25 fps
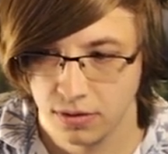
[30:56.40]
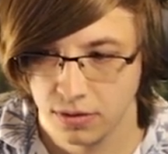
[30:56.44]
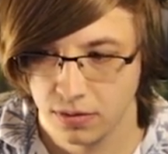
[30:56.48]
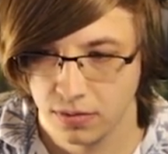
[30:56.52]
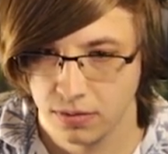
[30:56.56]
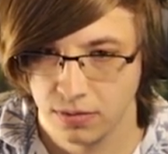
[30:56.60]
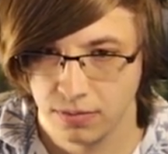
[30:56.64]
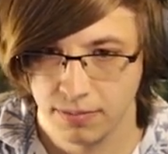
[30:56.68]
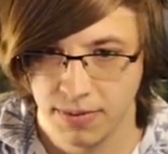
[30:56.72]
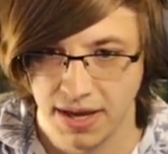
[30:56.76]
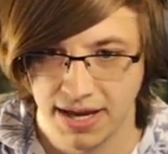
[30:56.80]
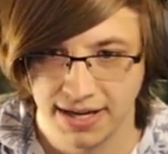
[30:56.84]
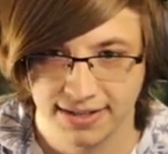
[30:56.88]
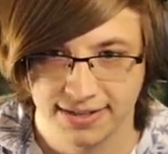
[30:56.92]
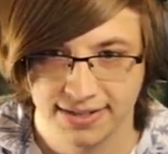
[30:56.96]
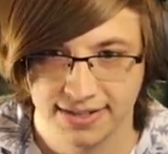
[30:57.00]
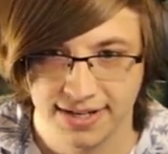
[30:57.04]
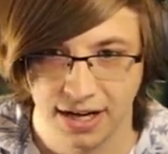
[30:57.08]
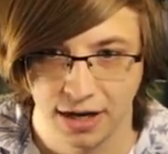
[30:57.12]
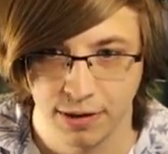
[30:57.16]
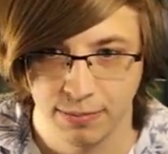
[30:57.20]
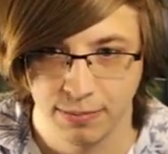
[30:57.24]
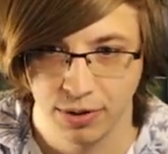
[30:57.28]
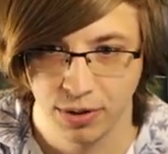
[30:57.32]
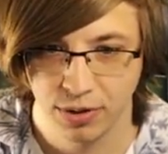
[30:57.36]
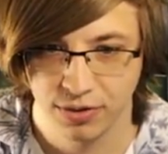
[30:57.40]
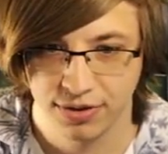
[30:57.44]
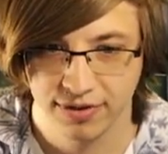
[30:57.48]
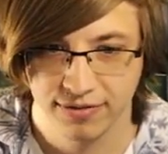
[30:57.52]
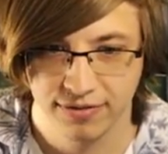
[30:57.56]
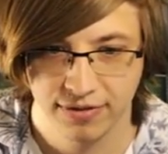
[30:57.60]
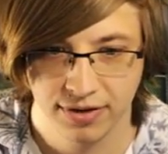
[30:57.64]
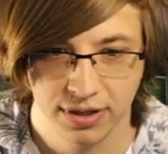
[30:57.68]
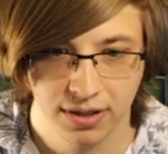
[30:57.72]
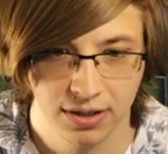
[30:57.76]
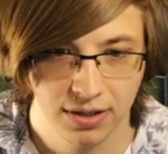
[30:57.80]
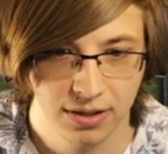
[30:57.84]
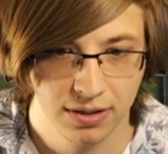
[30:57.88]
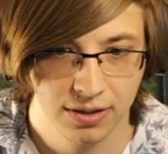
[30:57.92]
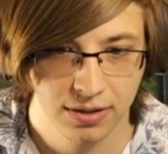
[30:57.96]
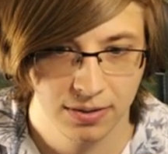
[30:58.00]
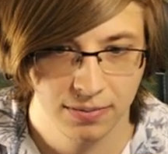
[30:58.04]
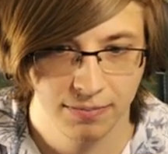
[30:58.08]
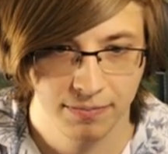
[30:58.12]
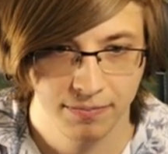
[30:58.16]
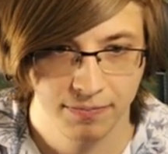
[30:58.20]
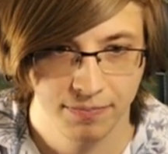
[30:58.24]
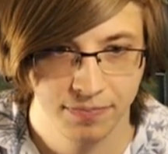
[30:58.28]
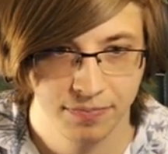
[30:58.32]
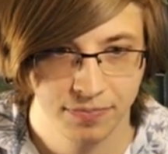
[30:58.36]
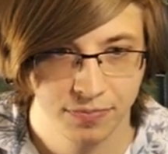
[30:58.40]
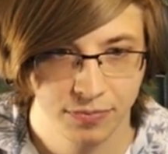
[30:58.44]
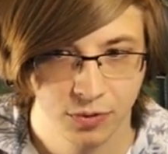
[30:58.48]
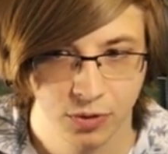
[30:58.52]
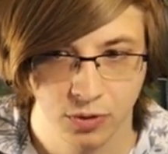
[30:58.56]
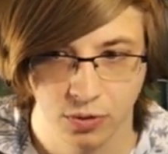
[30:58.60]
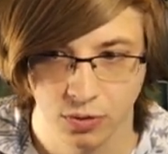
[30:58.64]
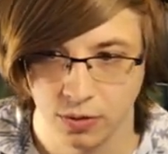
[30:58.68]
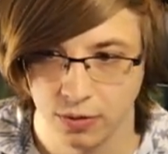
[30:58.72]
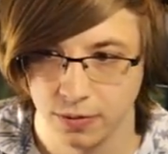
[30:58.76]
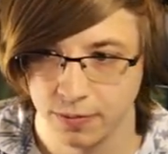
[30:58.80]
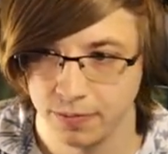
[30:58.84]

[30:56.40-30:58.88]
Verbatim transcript: Maxed out both of them. Cool.